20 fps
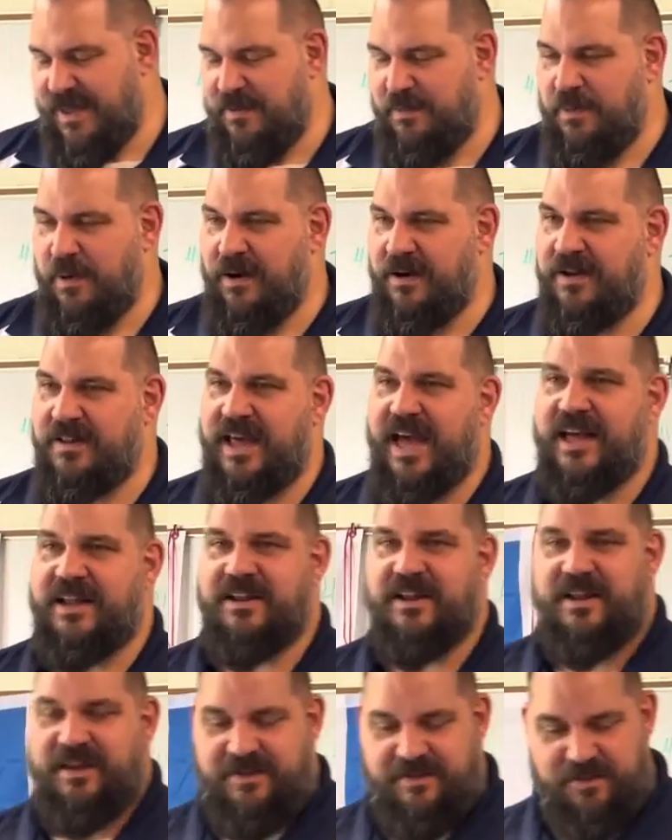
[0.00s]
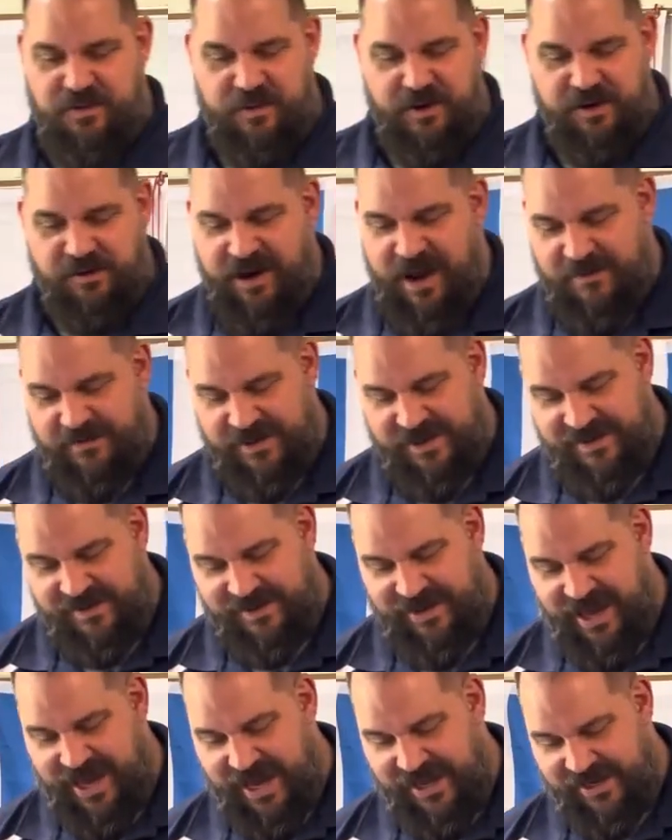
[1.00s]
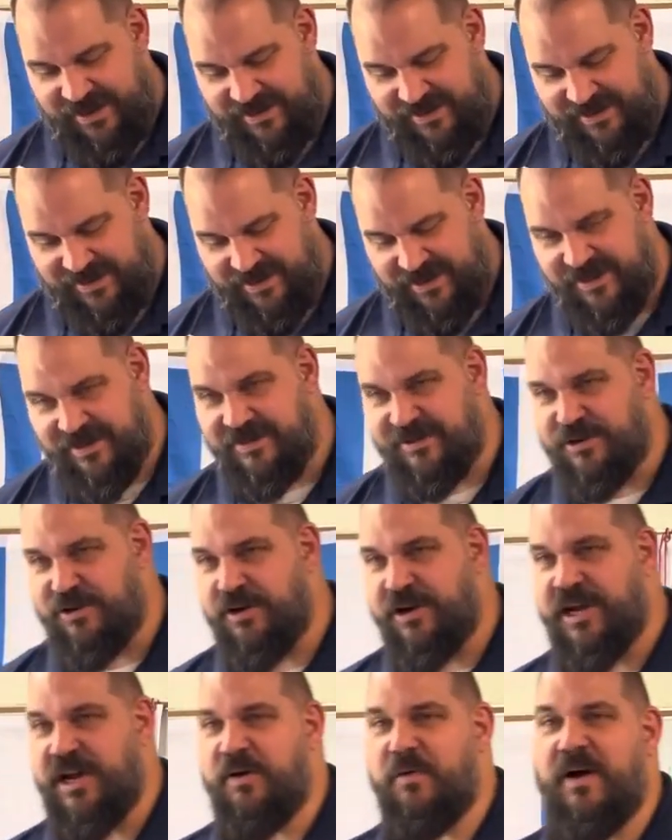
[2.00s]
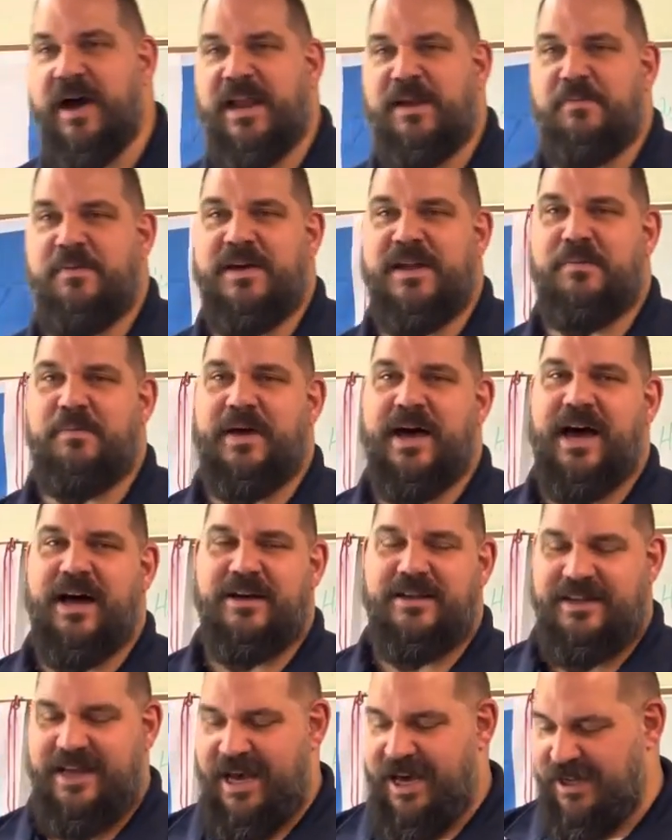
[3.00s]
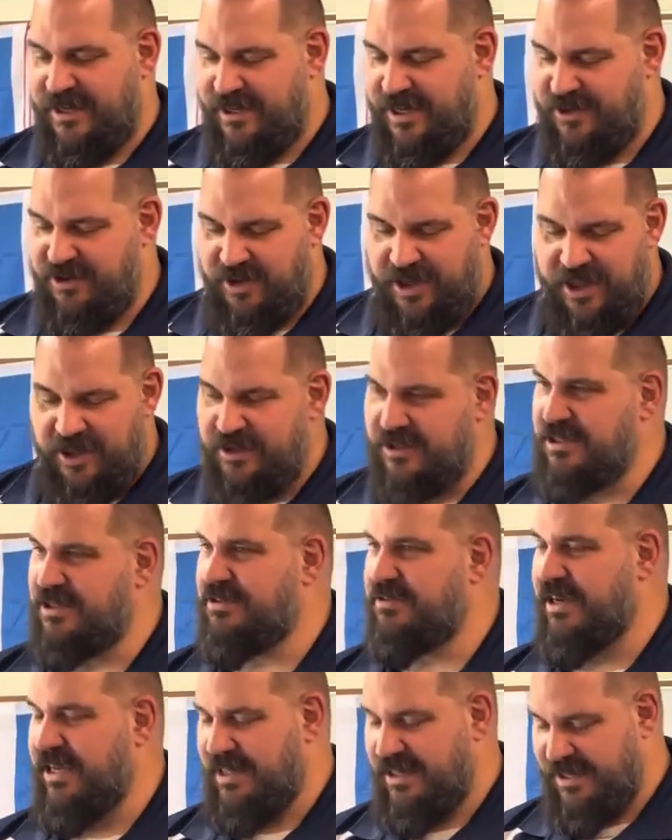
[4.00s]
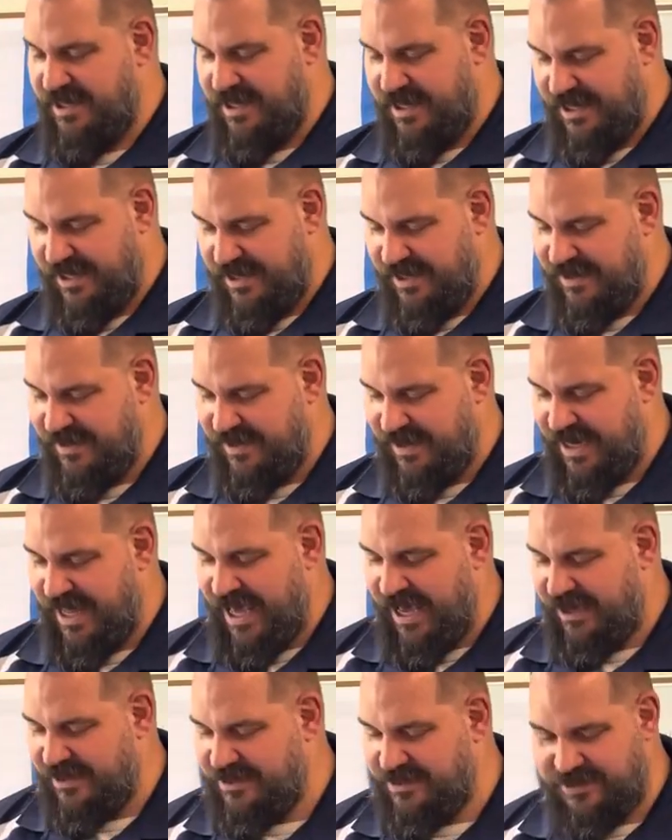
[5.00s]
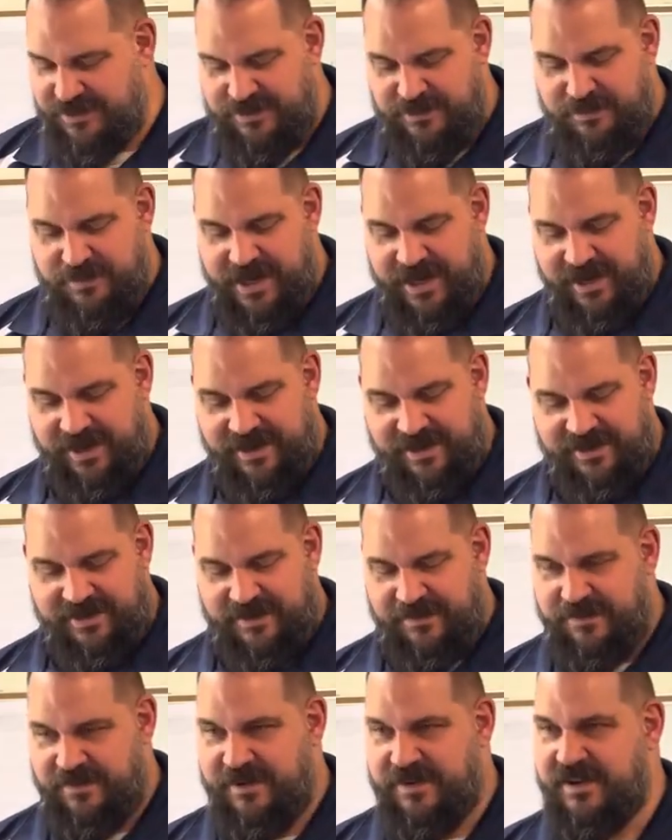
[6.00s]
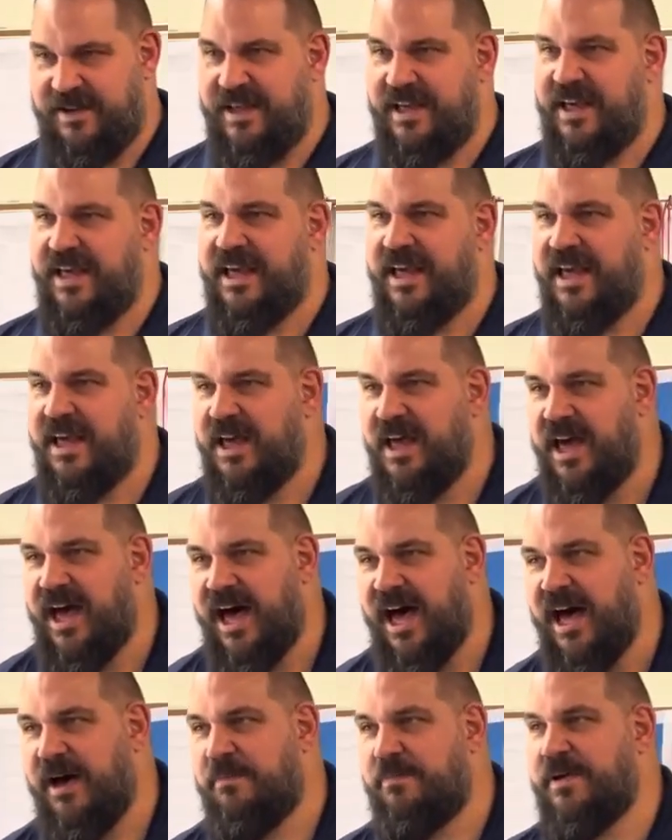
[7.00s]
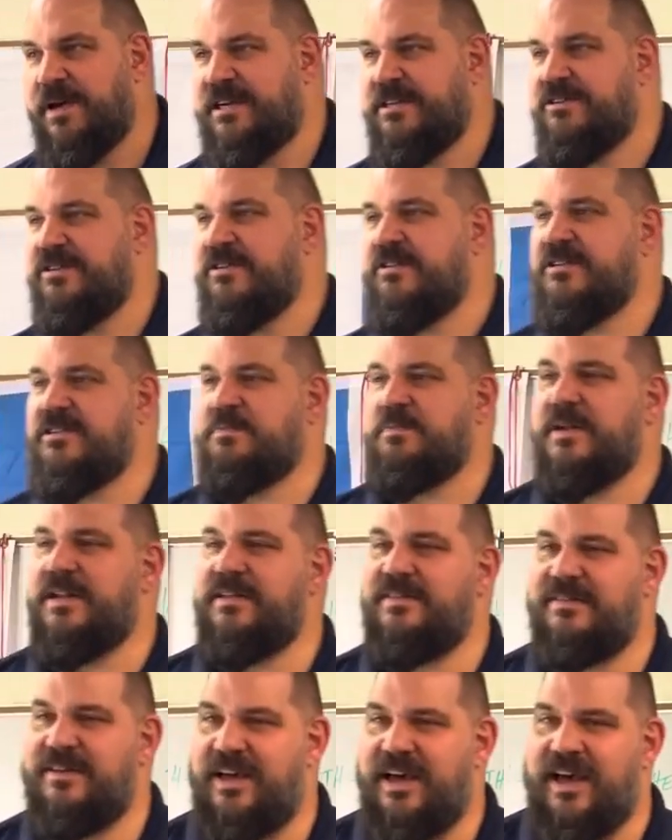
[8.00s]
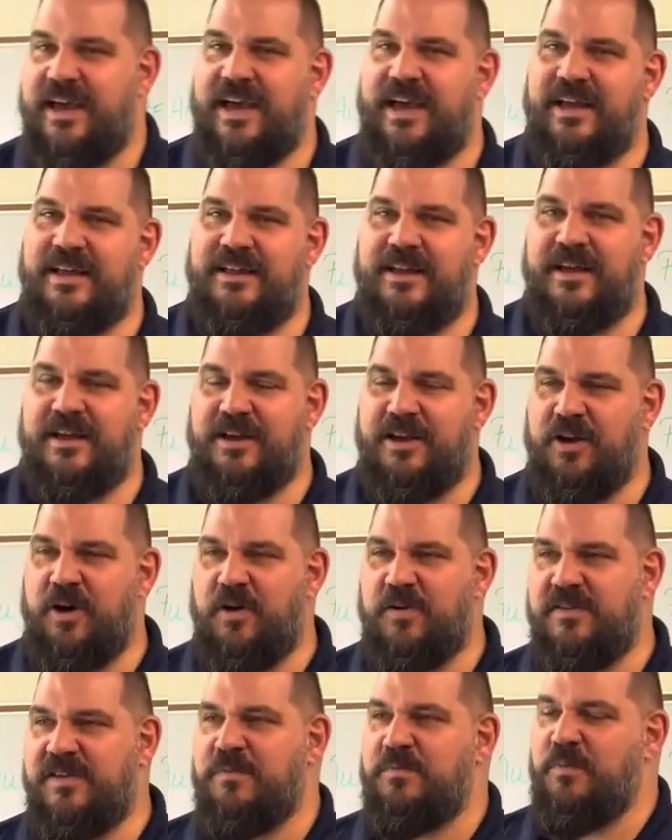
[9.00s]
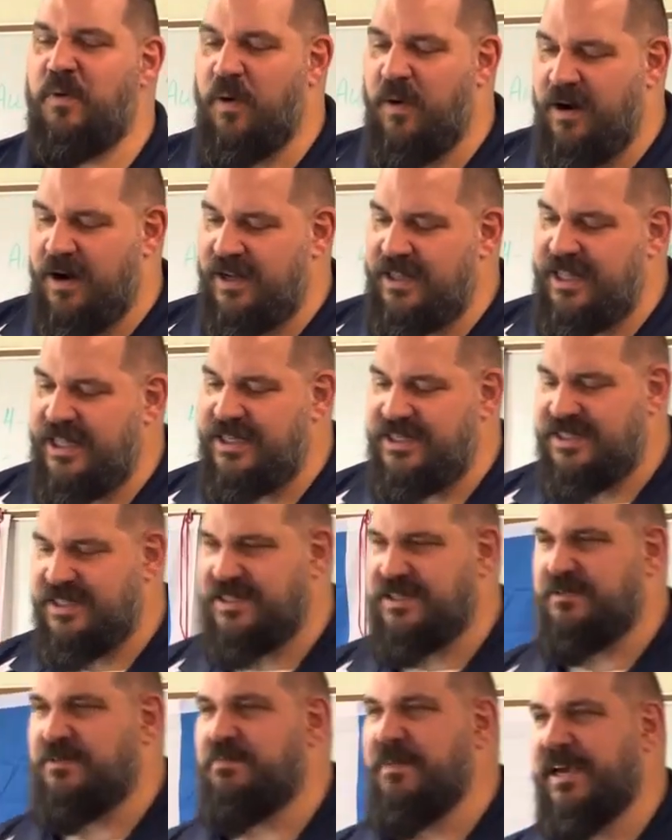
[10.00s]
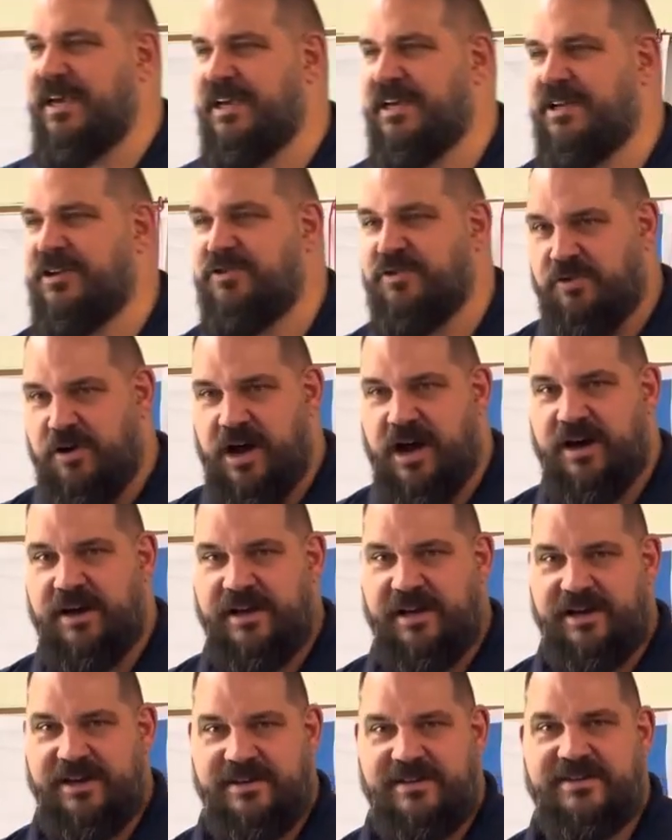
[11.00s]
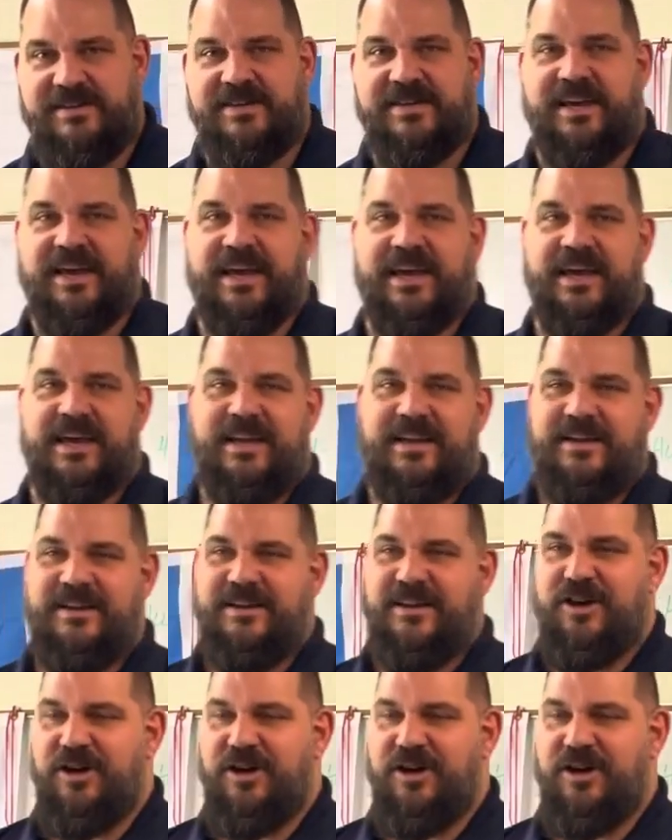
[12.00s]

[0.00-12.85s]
part of that, doing graphic design, is learning quite a bit about how to illustrate things and how to make different pictures. But it goes in more than just making drawings and,